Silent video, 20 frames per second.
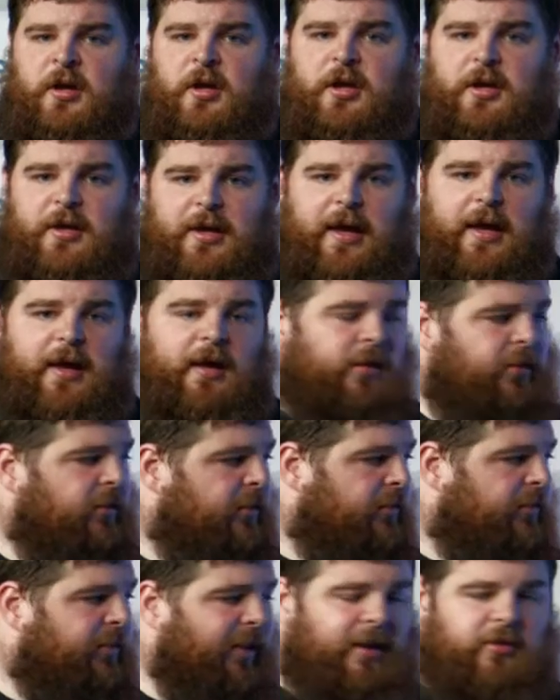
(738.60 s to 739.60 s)
Yeah,
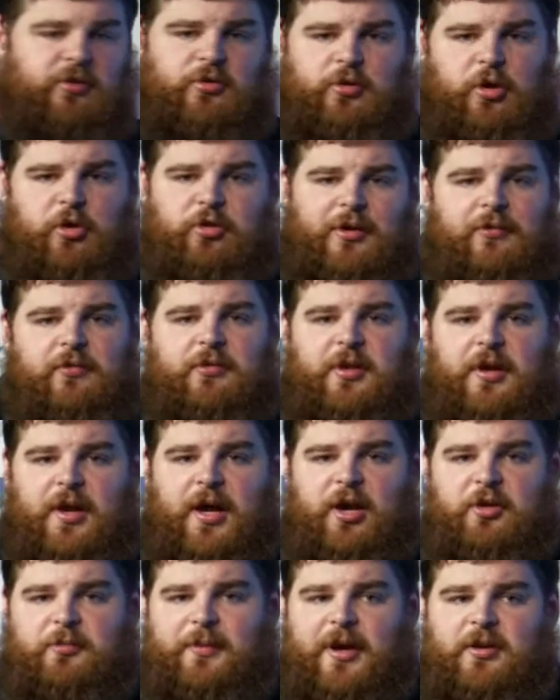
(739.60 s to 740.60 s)
that does everything I
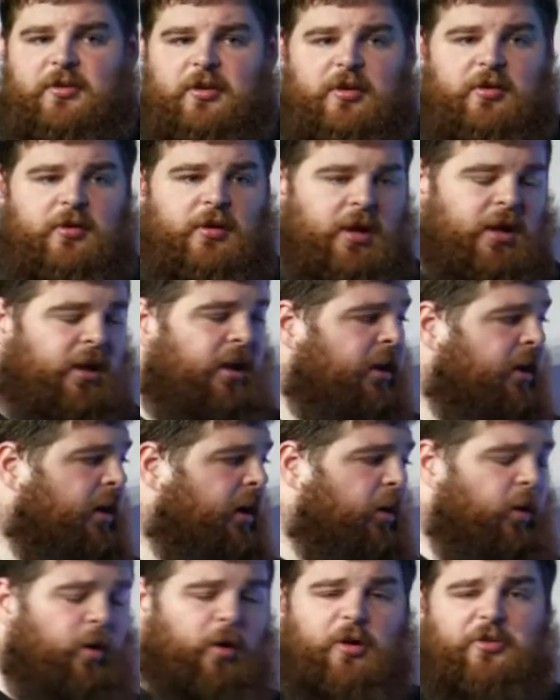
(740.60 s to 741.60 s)
expected.
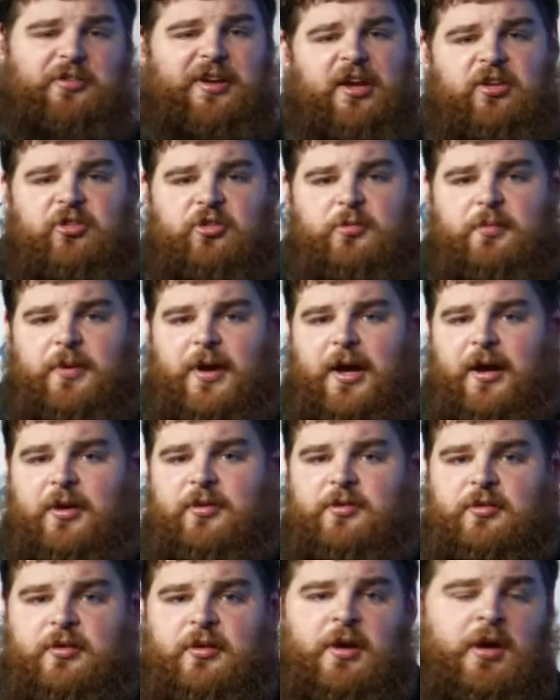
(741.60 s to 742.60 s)
All the tests pass.